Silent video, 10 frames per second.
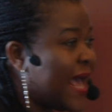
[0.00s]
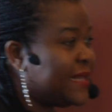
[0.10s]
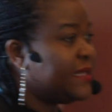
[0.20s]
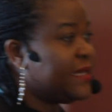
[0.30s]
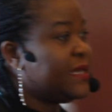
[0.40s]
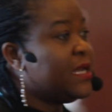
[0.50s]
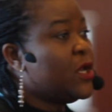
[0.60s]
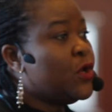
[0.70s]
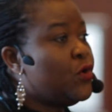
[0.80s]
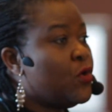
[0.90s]
at the
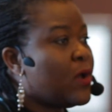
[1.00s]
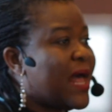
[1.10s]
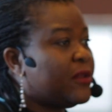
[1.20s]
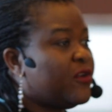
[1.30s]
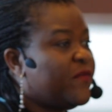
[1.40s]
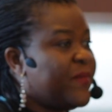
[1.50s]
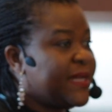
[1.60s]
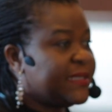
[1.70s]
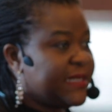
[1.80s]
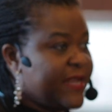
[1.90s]
local
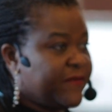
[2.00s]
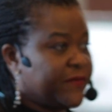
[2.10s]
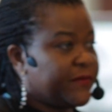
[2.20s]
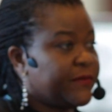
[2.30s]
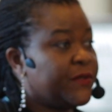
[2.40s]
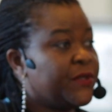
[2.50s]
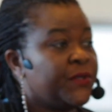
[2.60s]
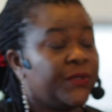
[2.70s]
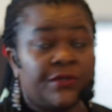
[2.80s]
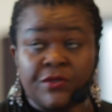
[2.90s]
government level.
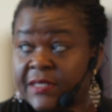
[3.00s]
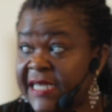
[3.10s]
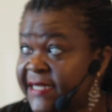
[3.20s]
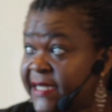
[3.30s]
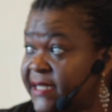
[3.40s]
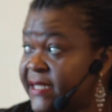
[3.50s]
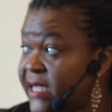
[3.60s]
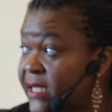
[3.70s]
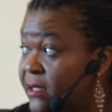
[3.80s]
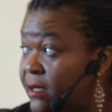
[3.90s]
This is
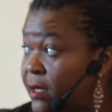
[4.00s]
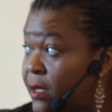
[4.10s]
the